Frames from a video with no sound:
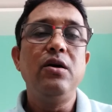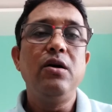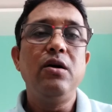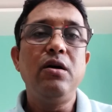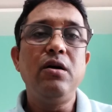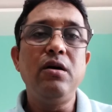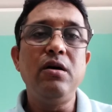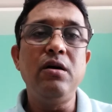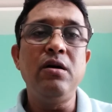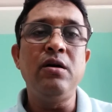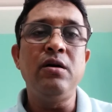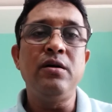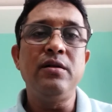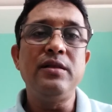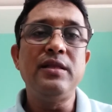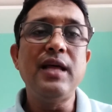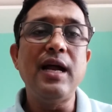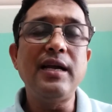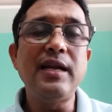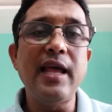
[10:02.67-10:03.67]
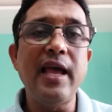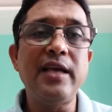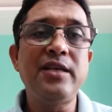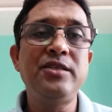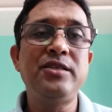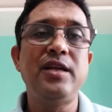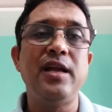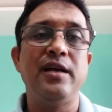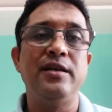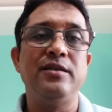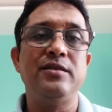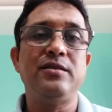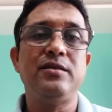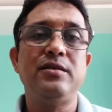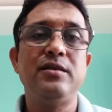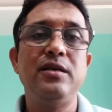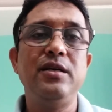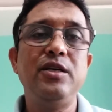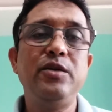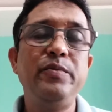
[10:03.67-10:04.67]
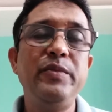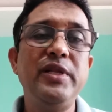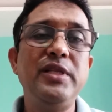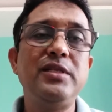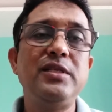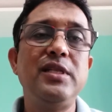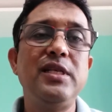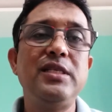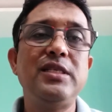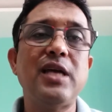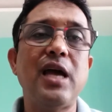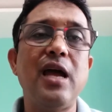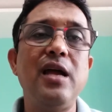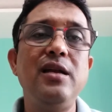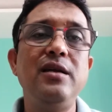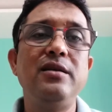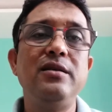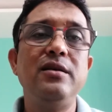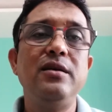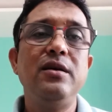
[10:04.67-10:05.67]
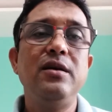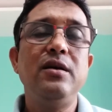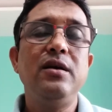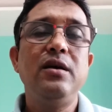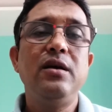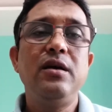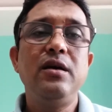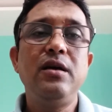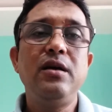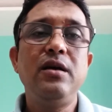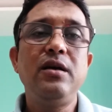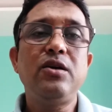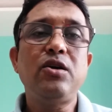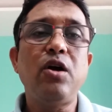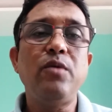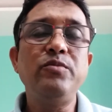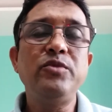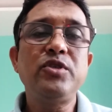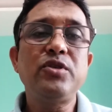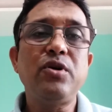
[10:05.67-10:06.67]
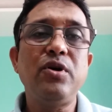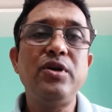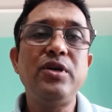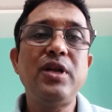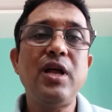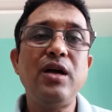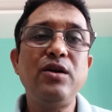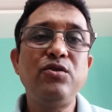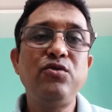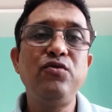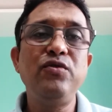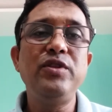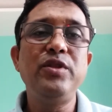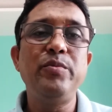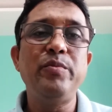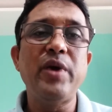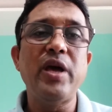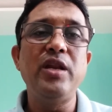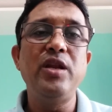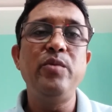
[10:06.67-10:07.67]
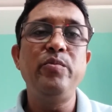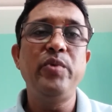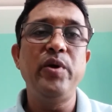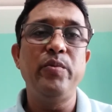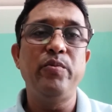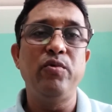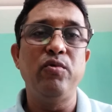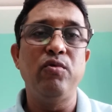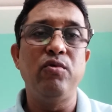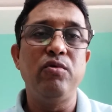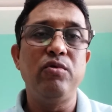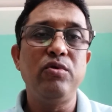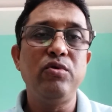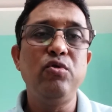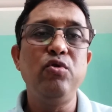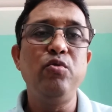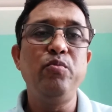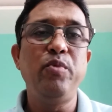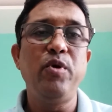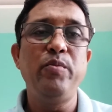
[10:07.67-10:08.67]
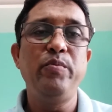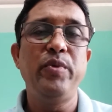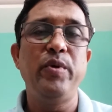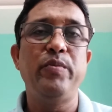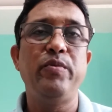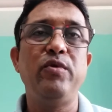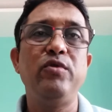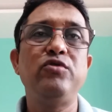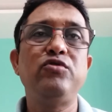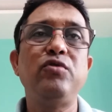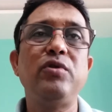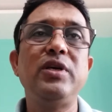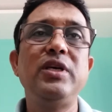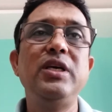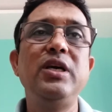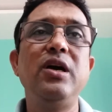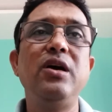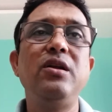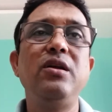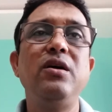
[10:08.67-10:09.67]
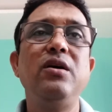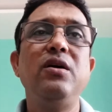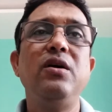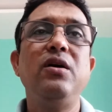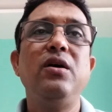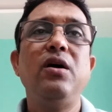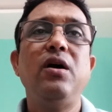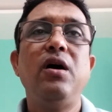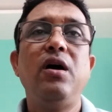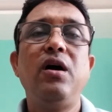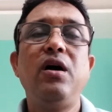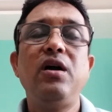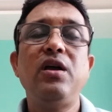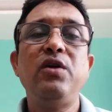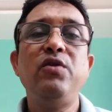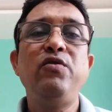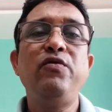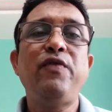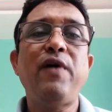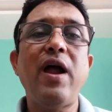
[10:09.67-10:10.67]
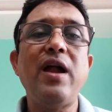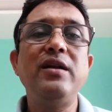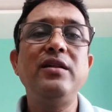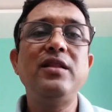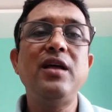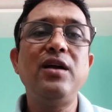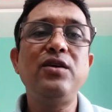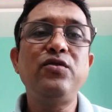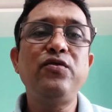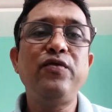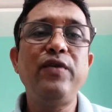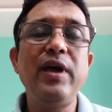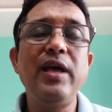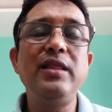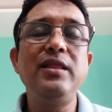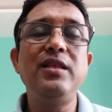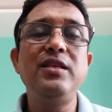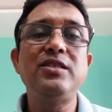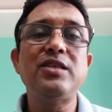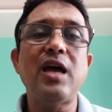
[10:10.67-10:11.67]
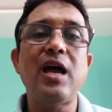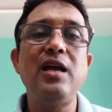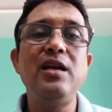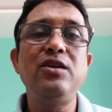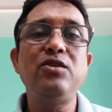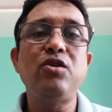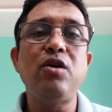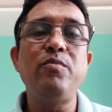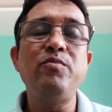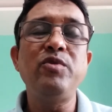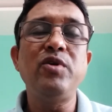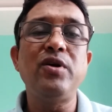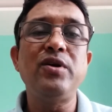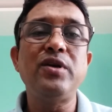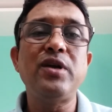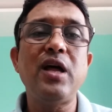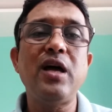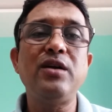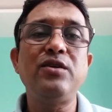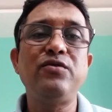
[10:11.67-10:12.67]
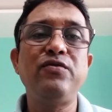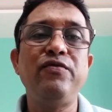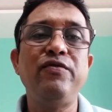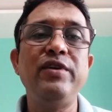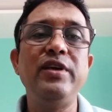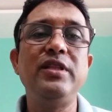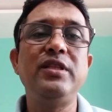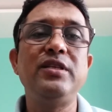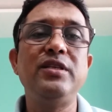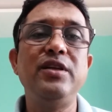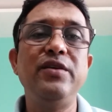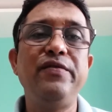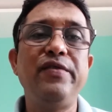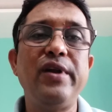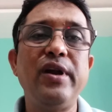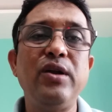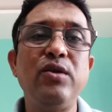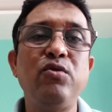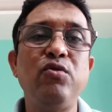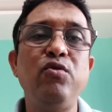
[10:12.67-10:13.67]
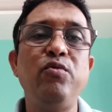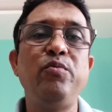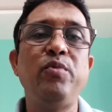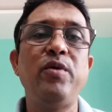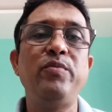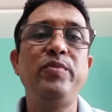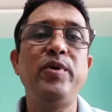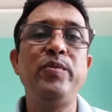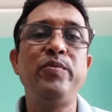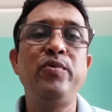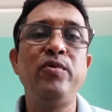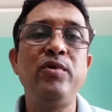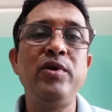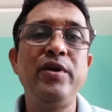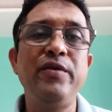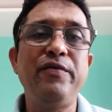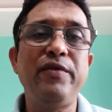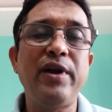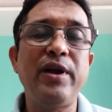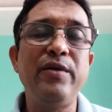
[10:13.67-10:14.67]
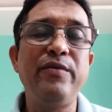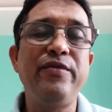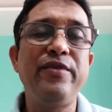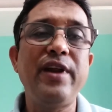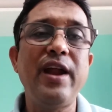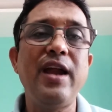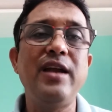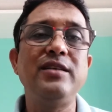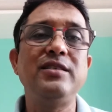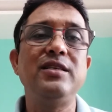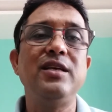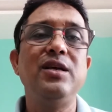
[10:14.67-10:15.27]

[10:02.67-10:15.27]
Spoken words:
that extends. It means the child comes contact with many people, group of people. So here you'll find that when the child come contact with different group of people, different friends,